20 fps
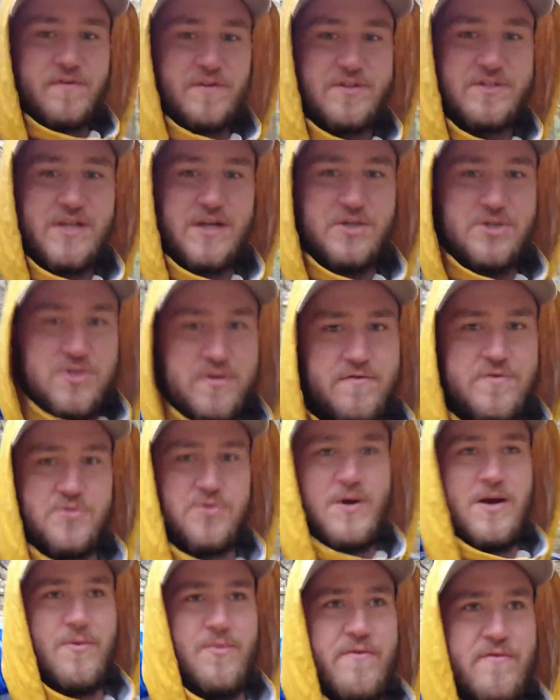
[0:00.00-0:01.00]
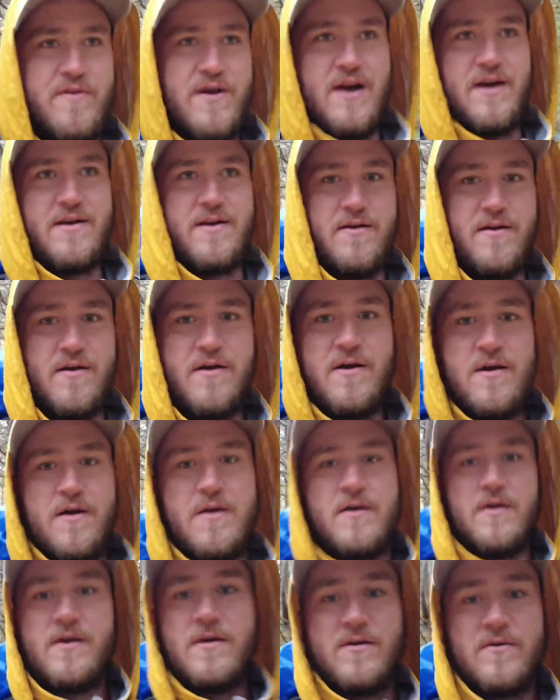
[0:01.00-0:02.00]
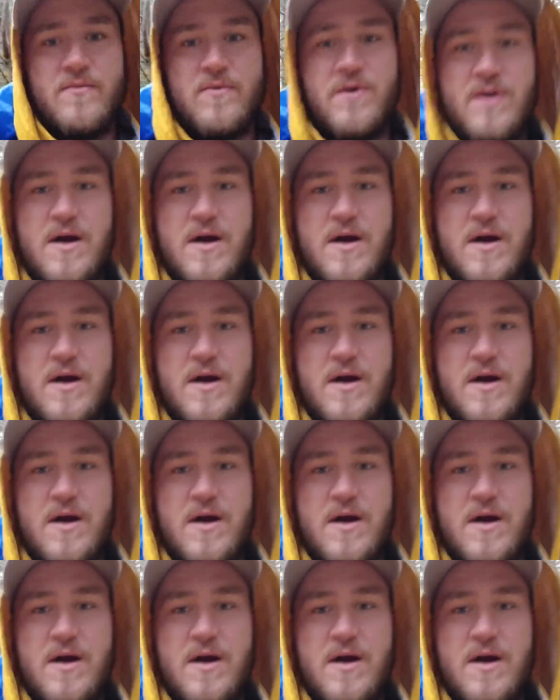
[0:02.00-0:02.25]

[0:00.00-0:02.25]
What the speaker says: section of trail we've got here. We're